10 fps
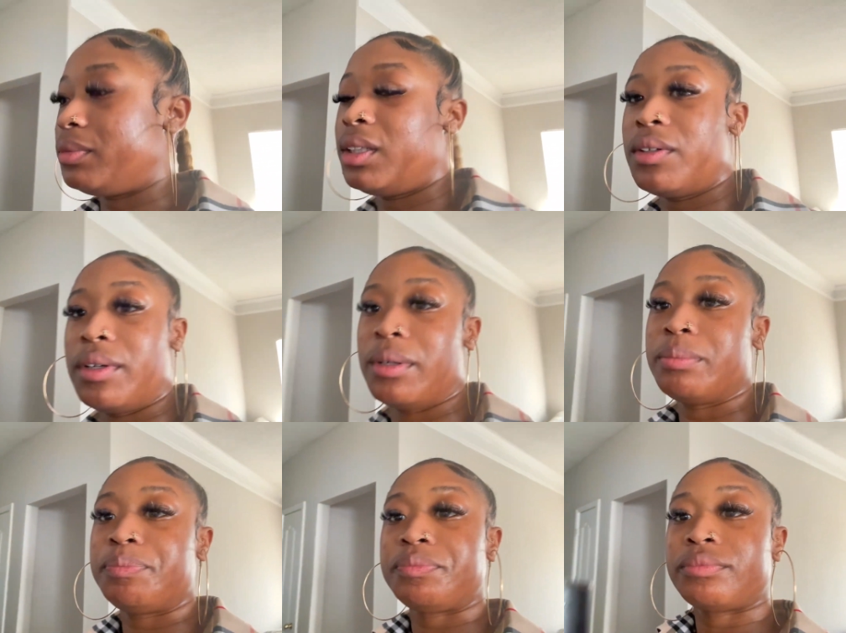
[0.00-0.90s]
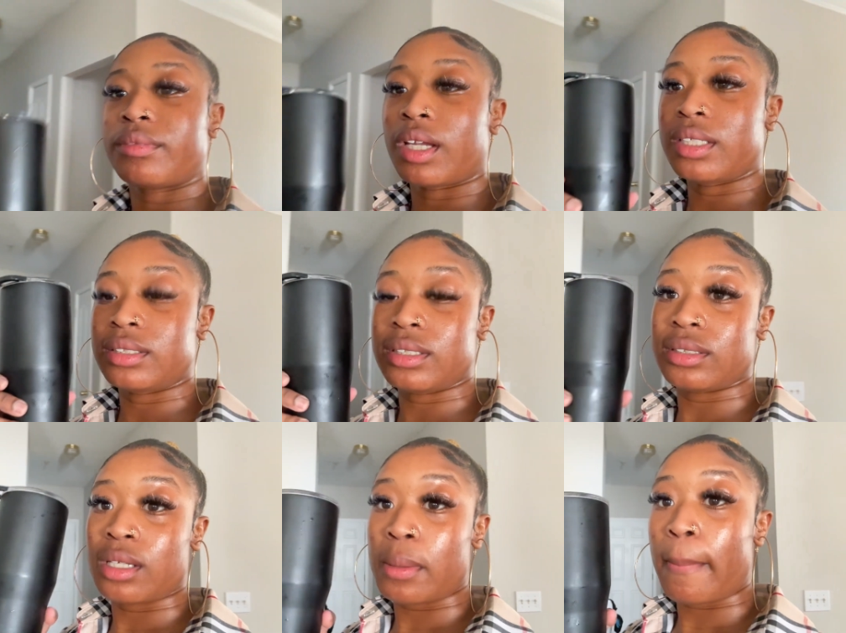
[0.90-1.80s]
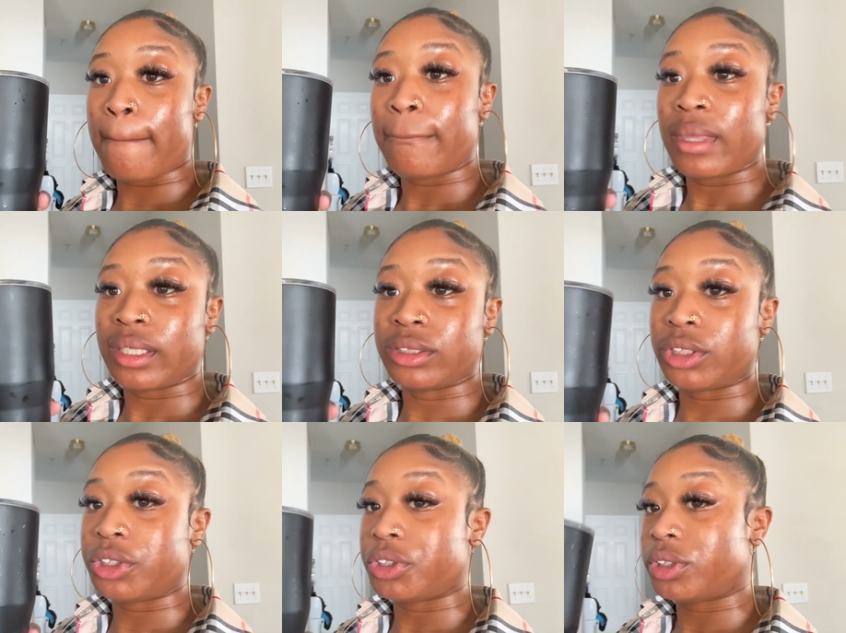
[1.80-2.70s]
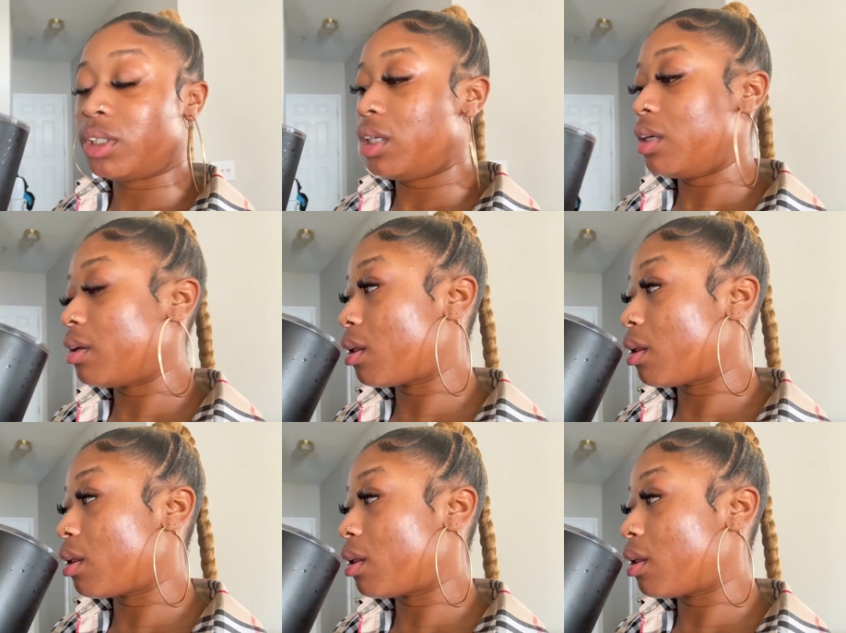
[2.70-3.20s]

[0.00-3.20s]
Okay. This is some ginger tea.